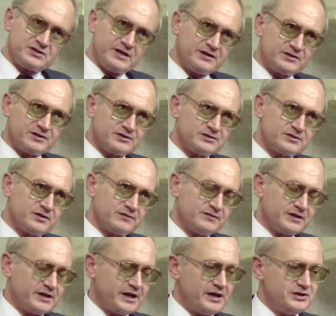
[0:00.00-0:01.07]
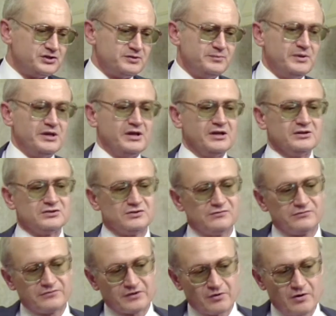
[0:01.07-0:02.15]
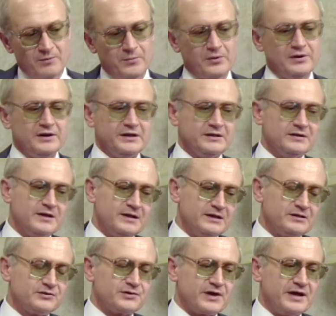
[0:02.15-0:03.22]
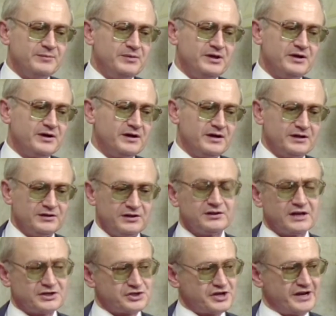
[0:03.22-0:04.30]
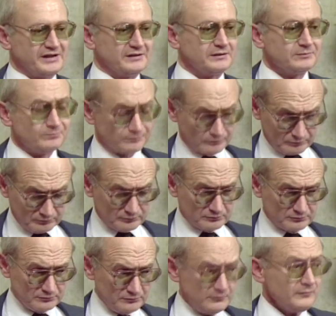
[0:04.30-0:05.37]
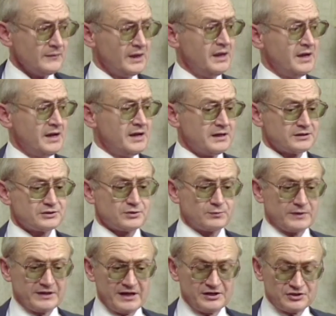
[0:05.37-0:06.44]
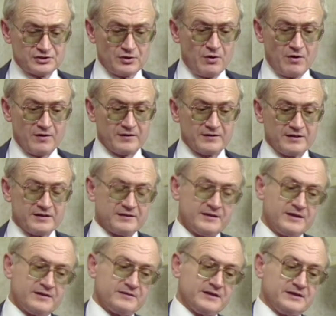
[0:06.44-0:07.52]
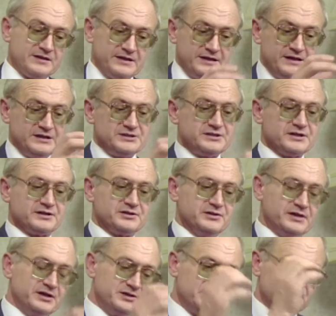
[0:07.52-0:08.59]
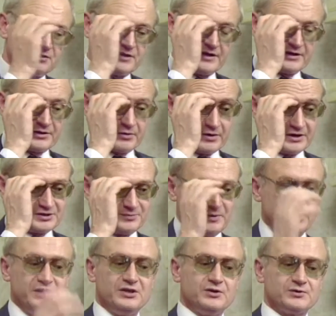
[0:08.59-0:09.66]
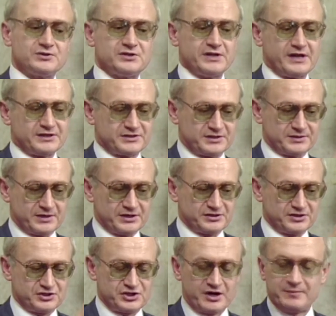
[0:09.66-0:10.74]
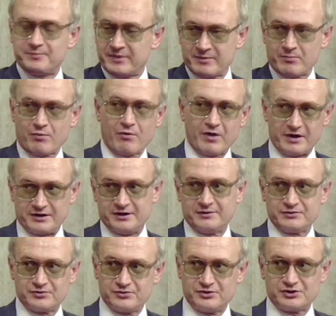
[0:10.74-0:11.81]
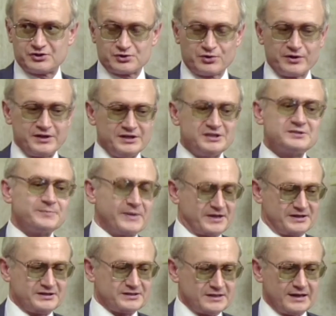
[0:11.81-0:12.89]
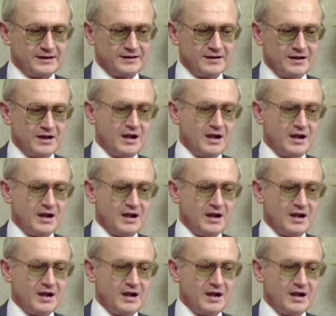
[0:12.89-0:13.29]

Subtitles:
centers of the KGB in Simferopol, in Crimea, and in Tashkent. So when I saw that Indian territory is being used as a jumping board to destroy East Pakistan,